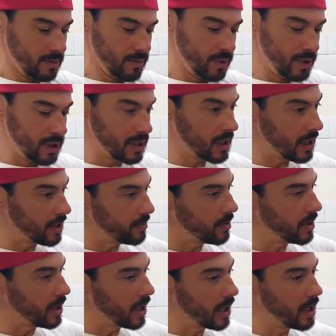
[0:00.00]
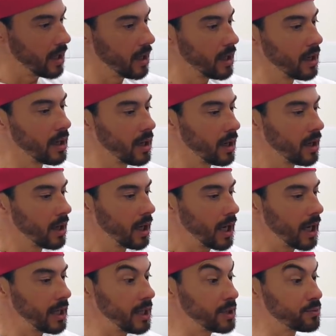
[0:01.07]
but just get them in there.
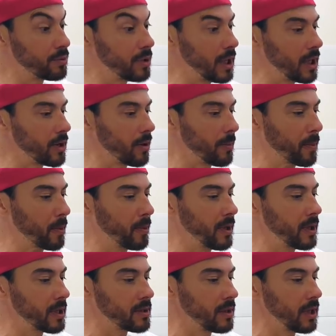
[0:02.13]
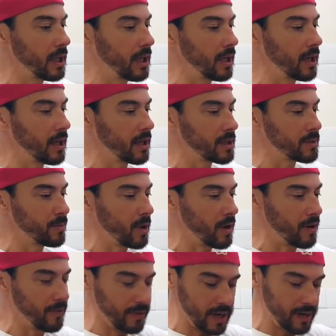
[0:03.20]
And these really complement the
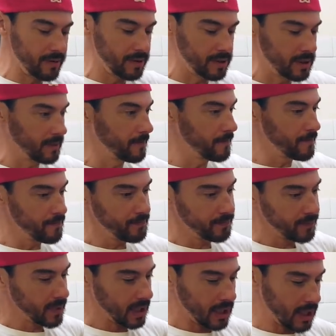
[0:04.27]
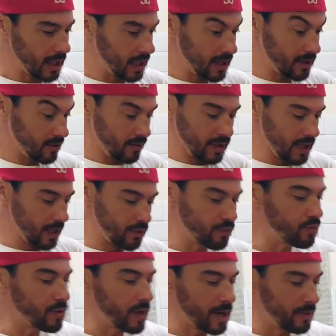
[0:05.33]
tomato flavours, and they're
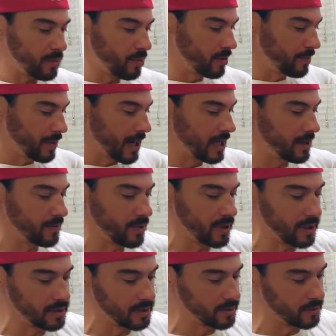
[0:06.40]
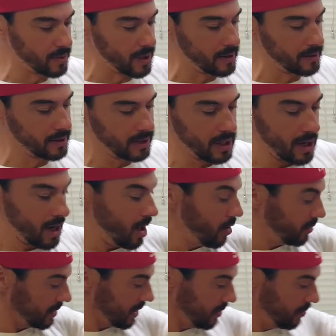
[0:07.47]
incredible companion plants as well. I'll
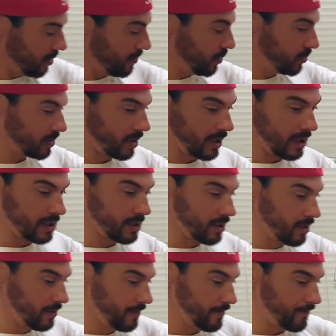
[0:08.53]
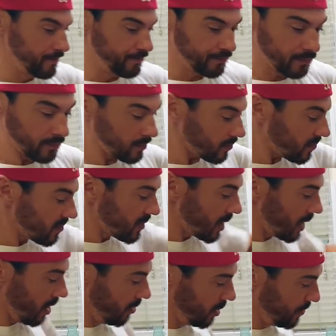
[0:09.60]
tell you what I'm also going to do.
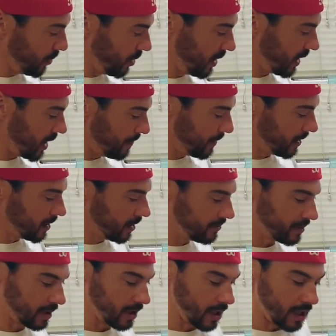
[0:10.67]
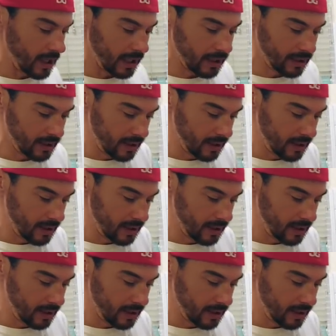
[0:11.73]
I'm going to put in a couple of cloves of garlic.